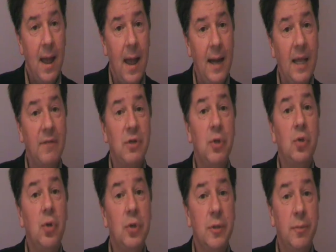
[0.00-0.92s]
And it gives you
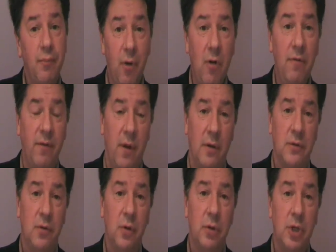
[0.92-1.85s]
user
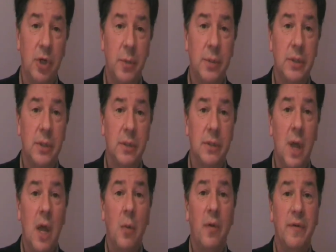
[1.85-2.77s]
profiles for your contributors
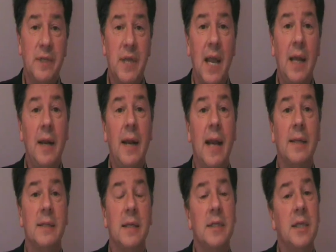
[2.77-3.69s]
with tailored
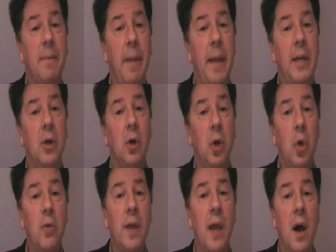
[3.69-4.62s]
access depending on
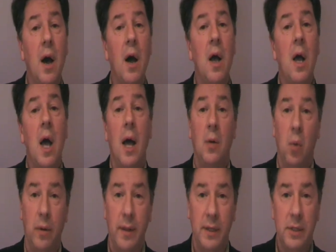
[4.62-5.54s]
who they are and
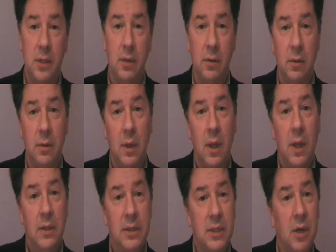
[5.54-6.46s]
what they do.
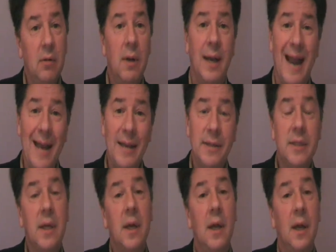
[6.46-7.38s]
So an
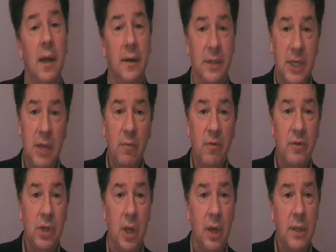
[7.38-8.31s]
editor and a team of
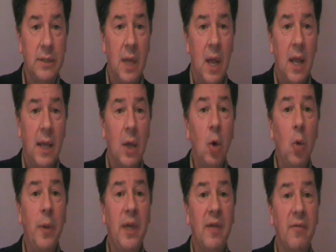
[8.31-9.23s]
journalists can
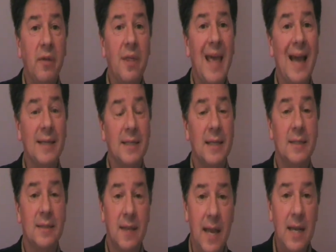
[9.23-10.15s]
all be given the
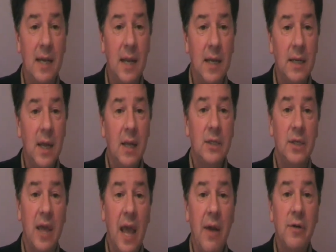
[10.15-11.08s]
access they need
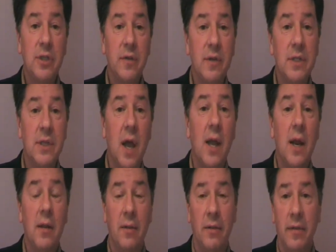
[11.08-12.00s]
to the areas of the site
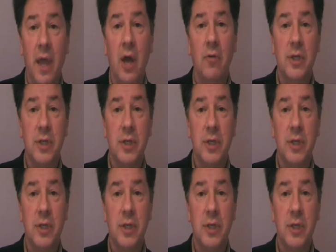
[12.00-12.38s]
that they are